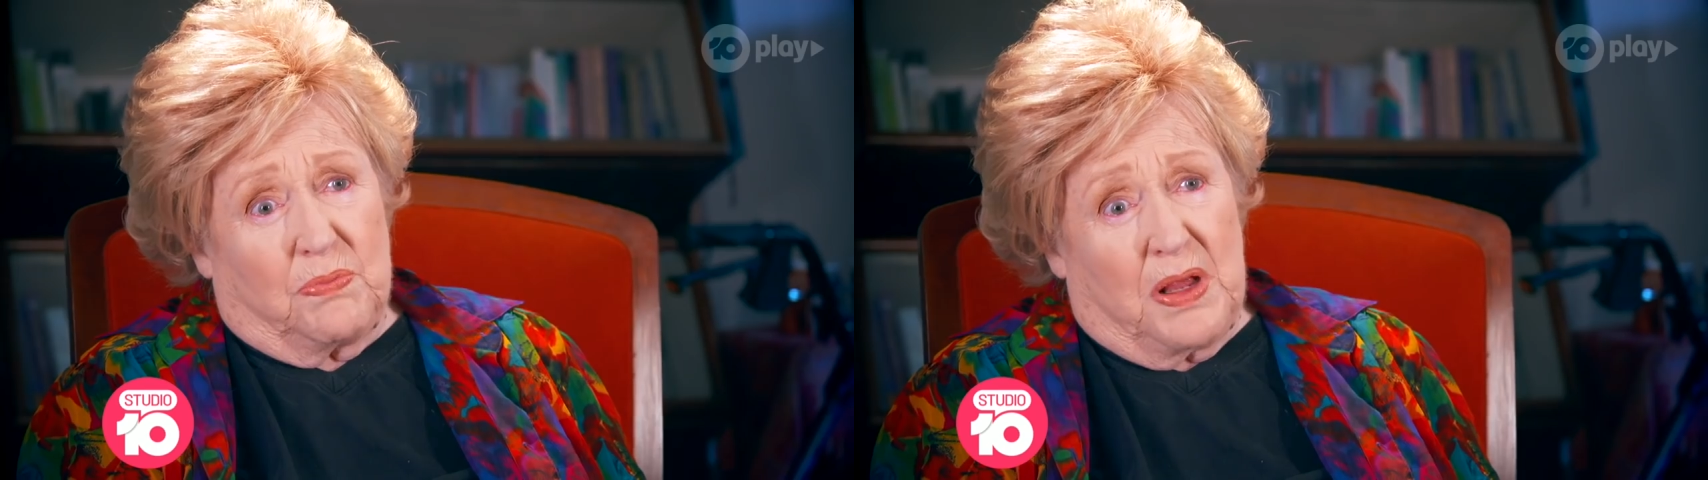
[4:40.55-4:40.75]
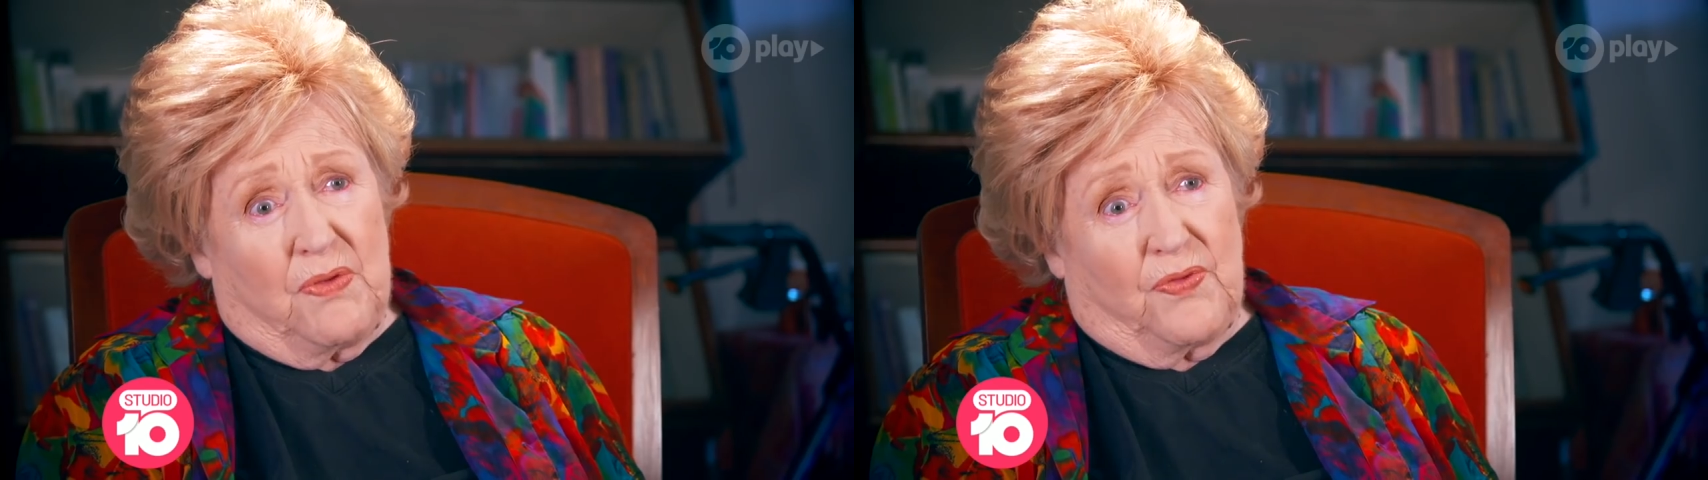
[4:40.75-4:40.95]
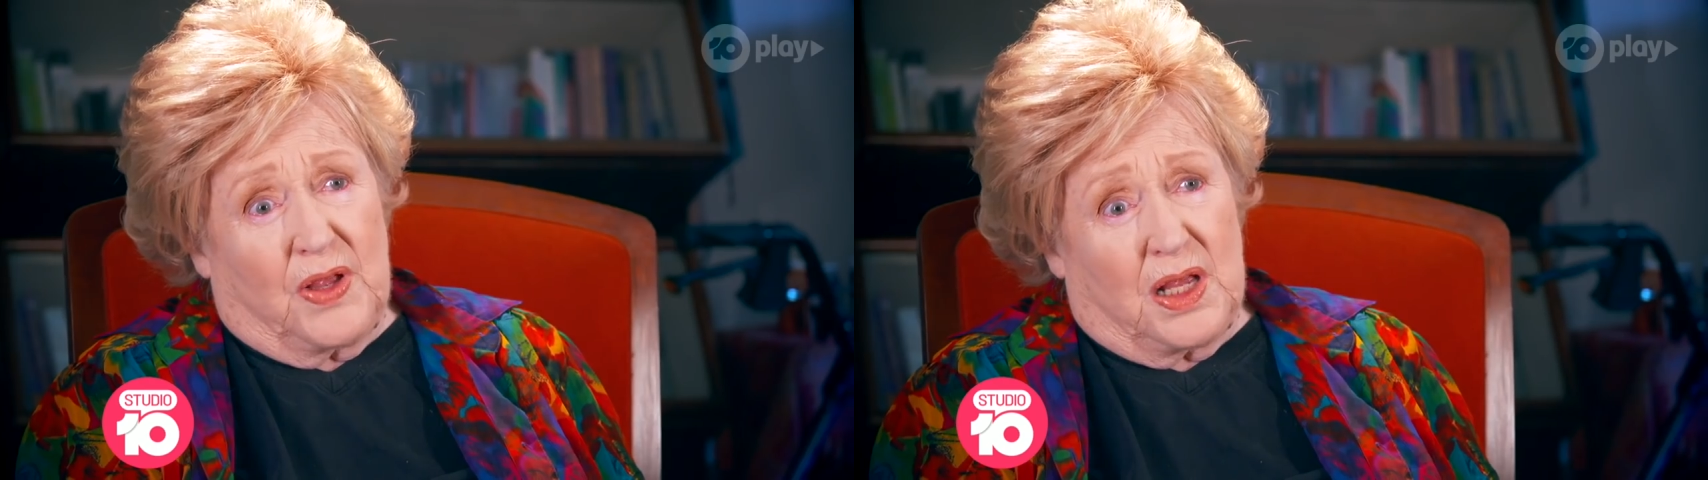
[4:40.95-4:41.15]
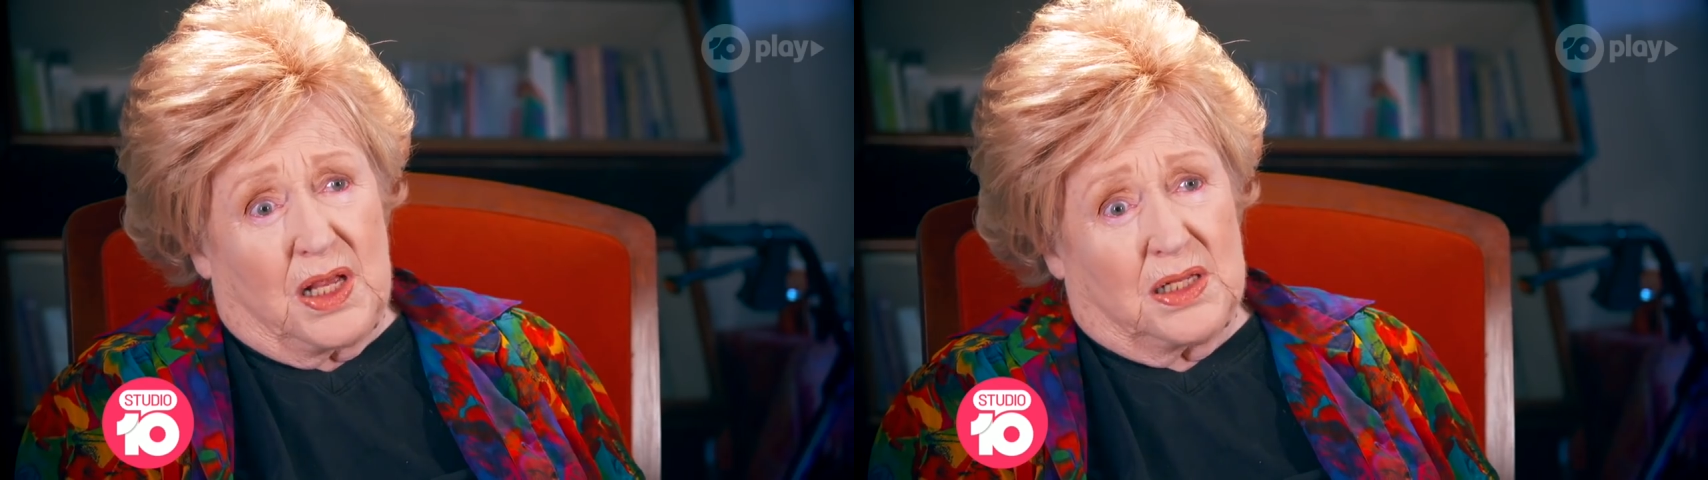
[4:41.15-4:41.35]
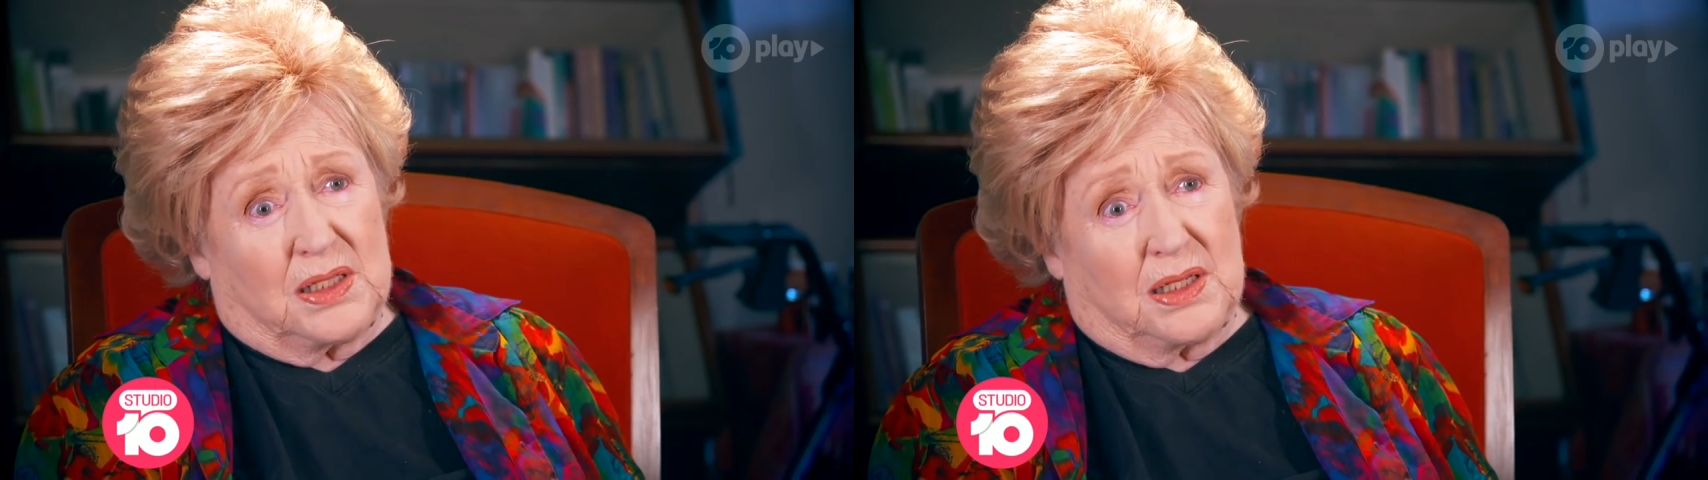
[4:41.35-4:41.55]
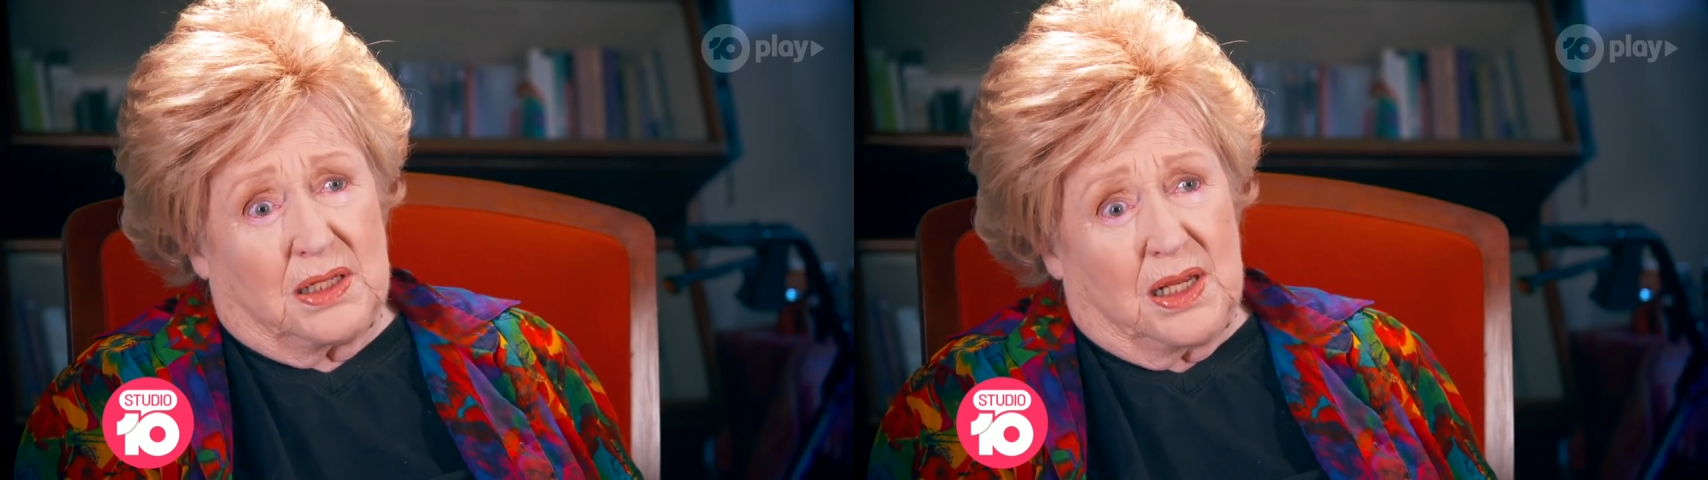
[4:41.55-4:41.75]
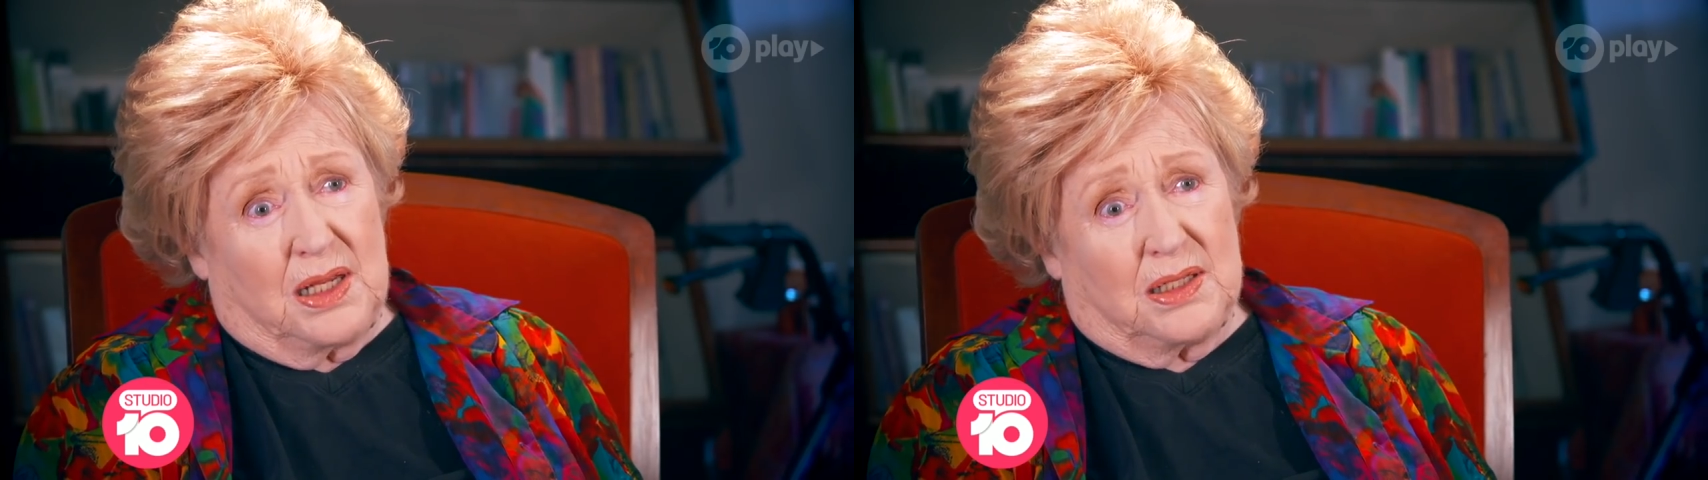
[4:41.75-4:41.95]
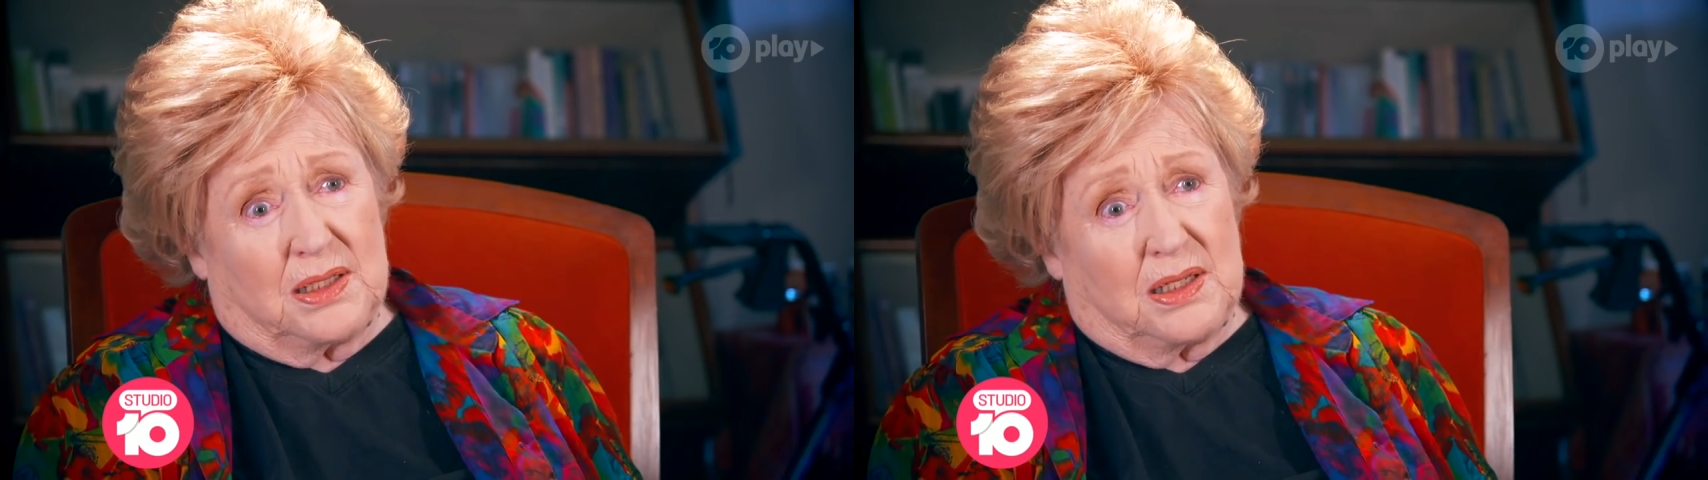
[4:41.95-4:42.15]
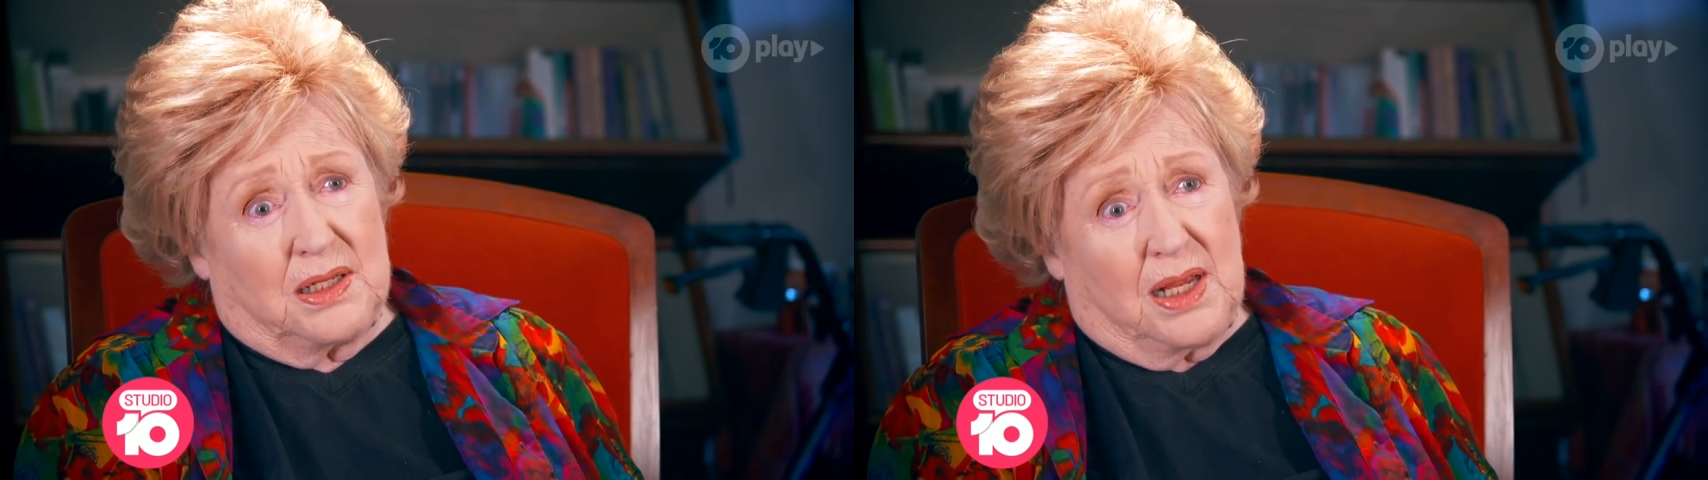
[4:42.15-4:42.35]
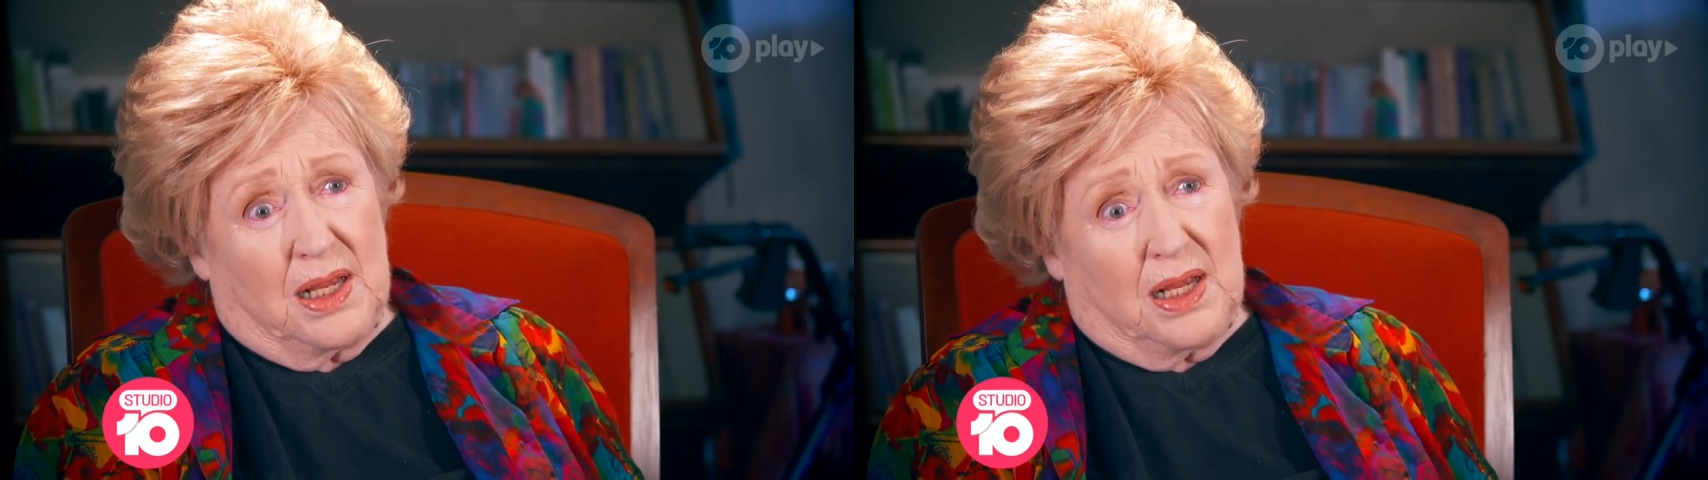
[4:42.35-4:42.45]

me for years and years and